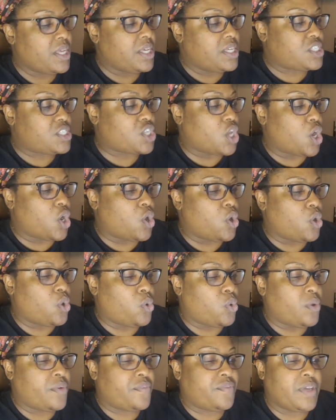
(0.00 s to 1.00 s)

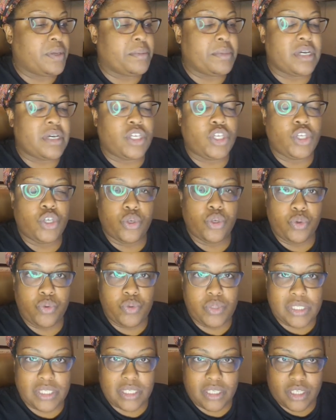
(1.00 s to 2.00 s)
So FEMA
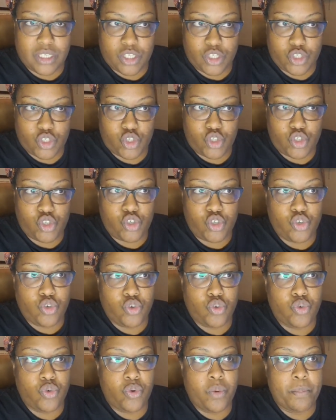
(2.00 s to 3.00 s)
uses
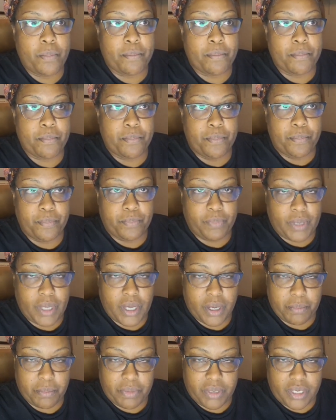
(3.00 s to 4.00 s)
2
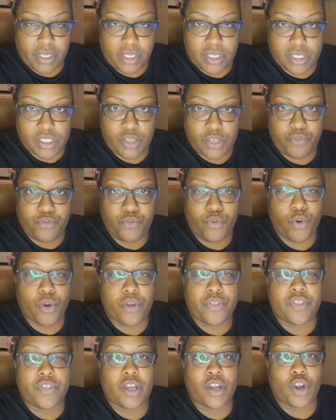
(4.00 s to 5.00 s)
companies
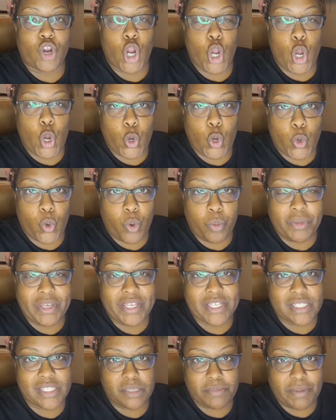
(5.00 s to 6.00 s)
for their home
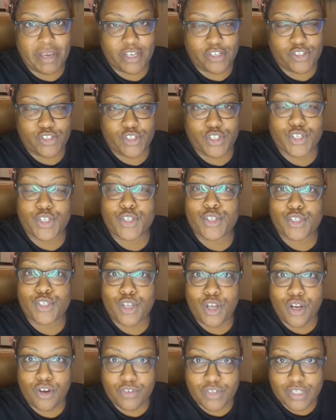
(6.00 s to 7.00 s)
inspection
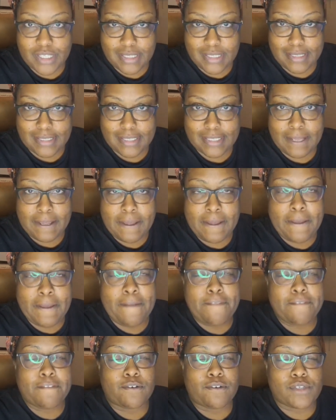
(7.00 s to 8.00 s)
services.
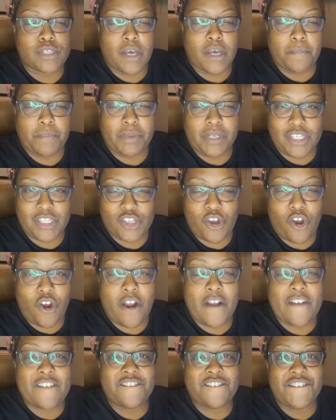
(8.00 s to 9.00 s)
Those companies
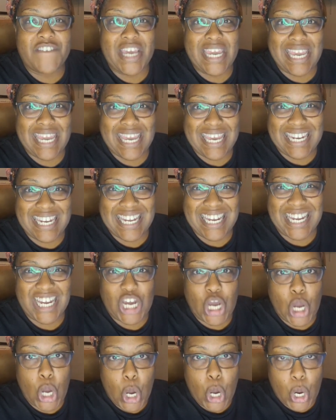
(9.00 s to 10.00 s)
are
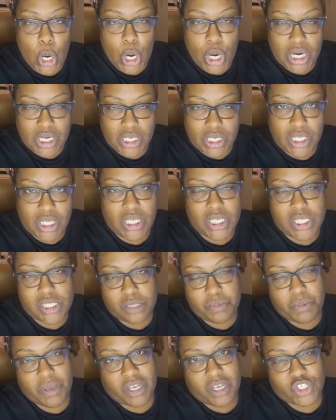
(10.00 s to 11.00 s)
Vanguard
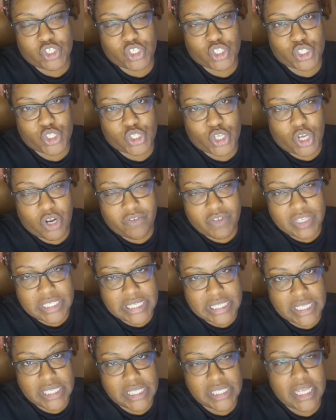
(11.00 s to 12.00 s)
Inspection
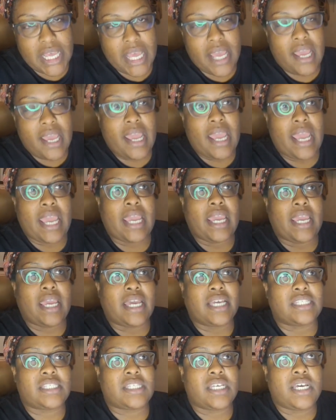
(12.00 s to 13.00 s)
Services
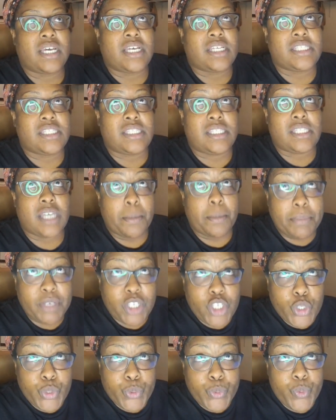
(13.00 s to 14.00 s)
and
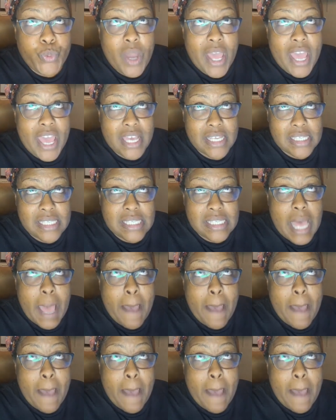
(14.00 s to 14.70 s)
WSP